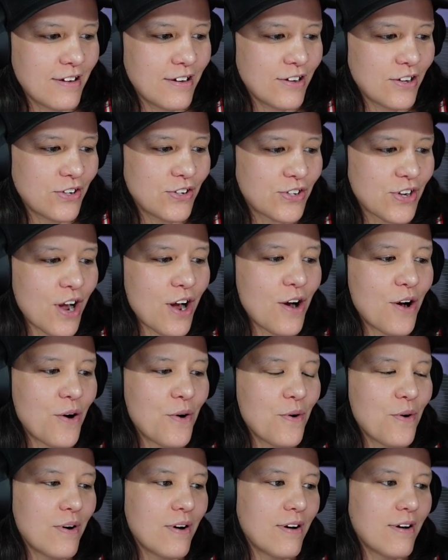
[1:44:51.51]

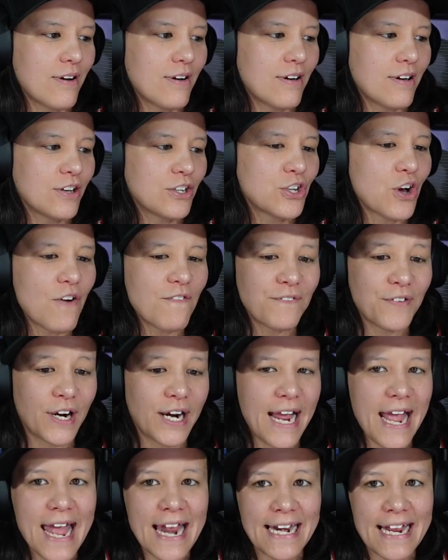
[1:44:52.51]
So, don't
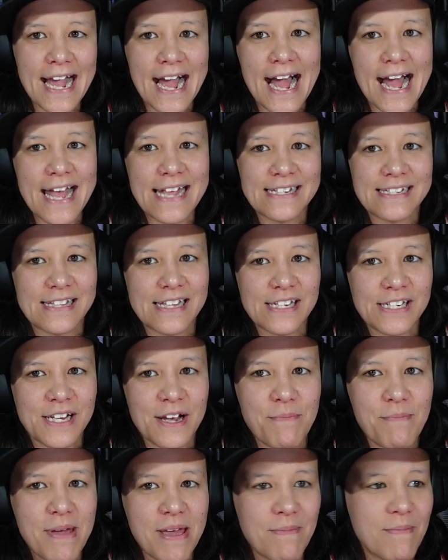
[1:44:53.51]
forget, guys, this could
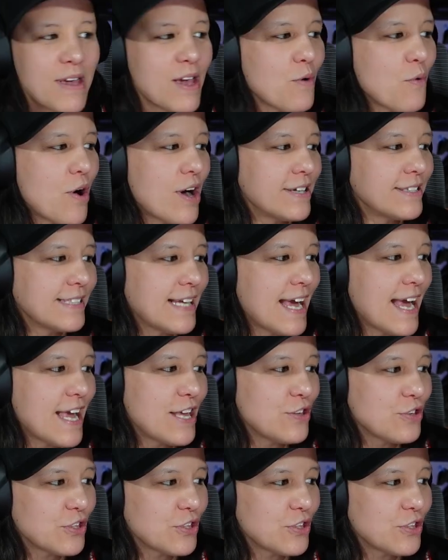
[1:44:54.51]
be me one day.